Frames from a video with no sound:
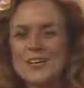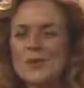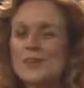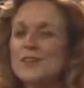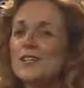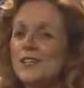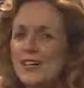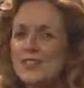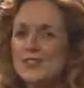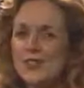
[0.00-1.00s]
We have a
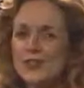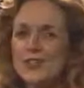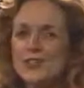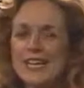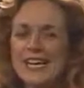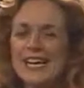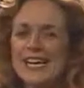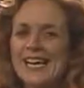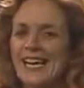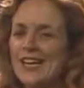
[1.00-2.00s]
great show for you today.
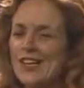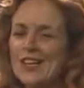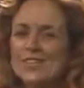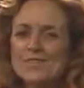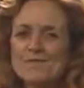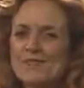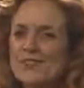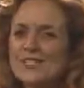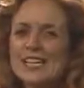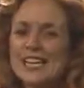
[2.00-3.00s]
Lots of
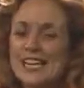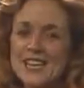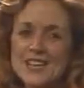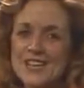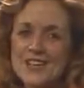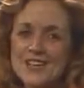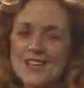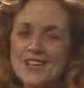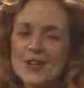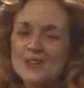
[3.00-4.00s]
music and theater.
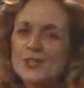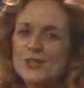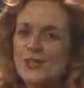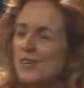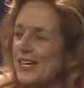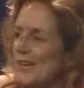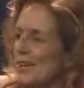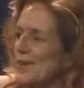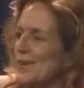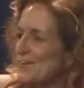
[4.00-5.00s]
We're joined right now
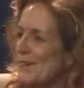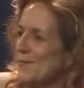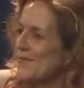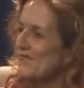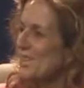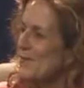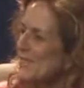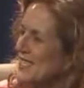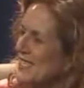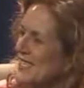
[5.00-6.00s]
by the fabulous Amy
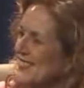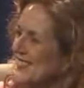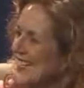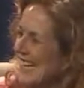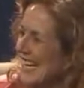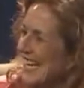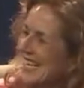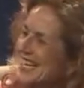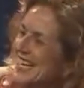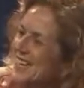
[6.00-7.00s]
Matysio
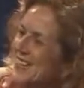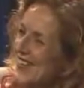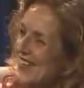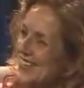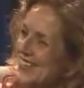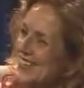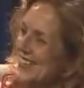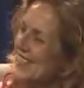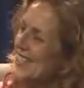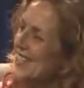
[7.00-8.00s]
and Daniel Arnold.
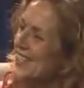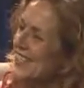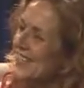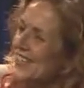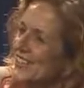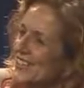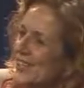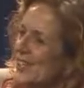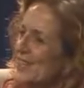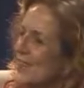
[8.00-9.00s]
And you're here to
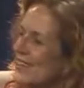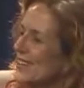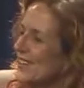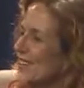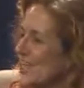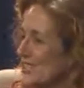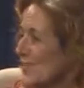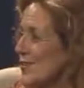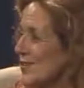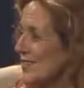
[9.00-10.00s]
talk about this
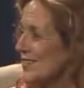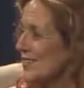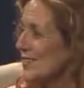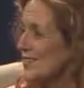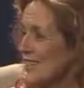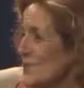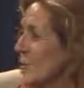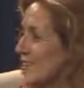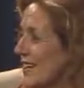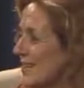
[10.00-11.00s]
show that
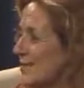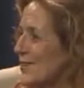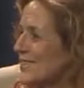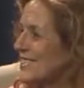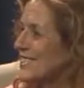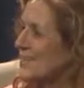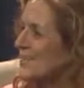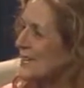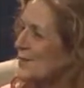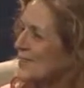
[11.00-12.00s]
everybody's talking about, that the
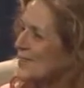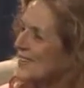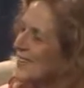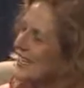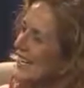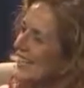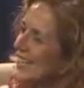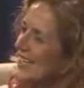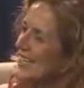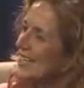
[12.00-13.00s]
Golden Apple's running right now,
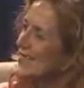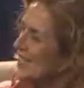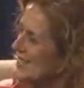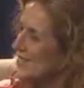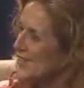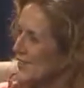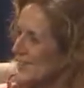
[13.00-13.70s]
Venus and Fur.